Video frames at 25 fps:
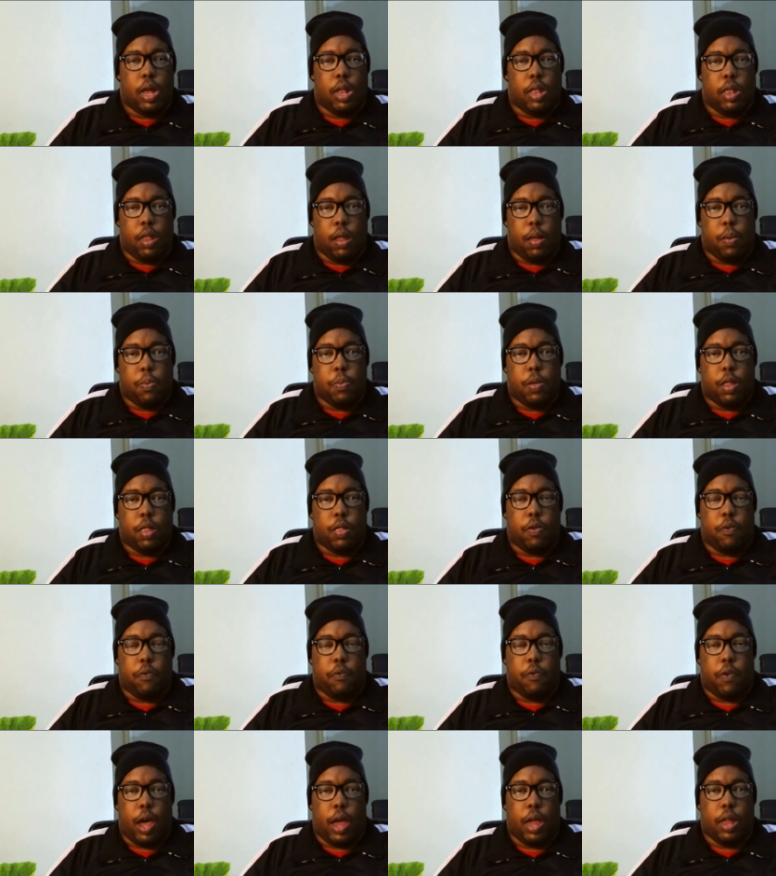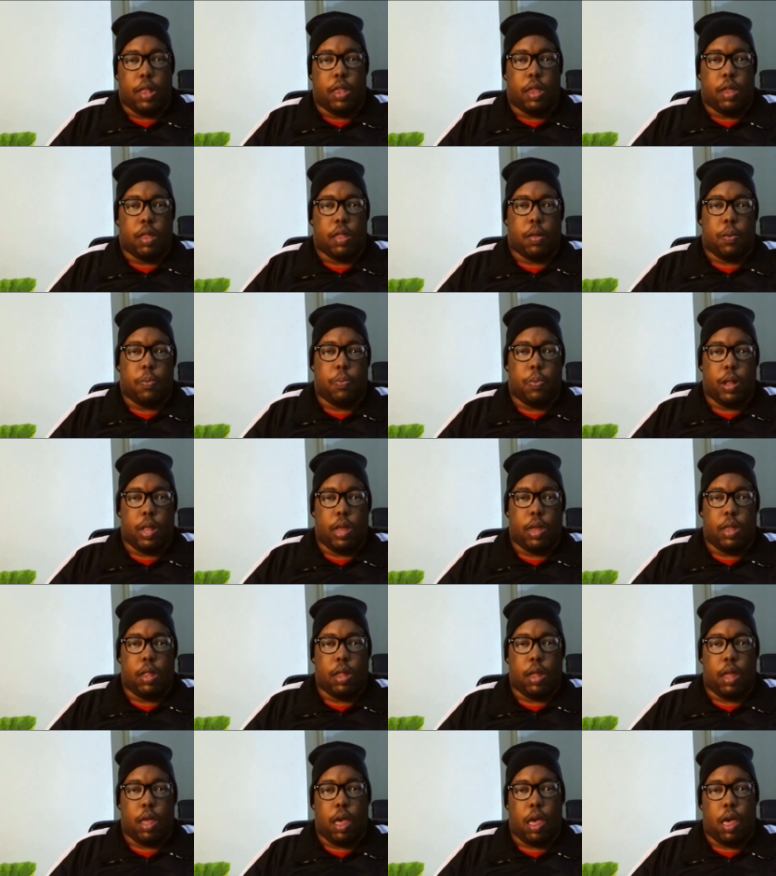demystify
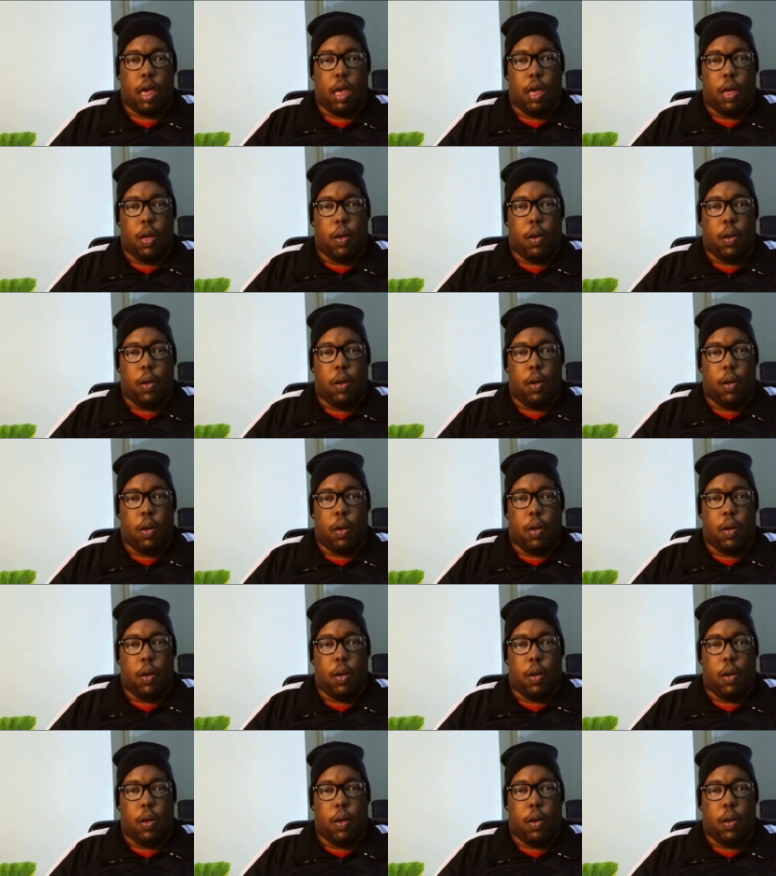disability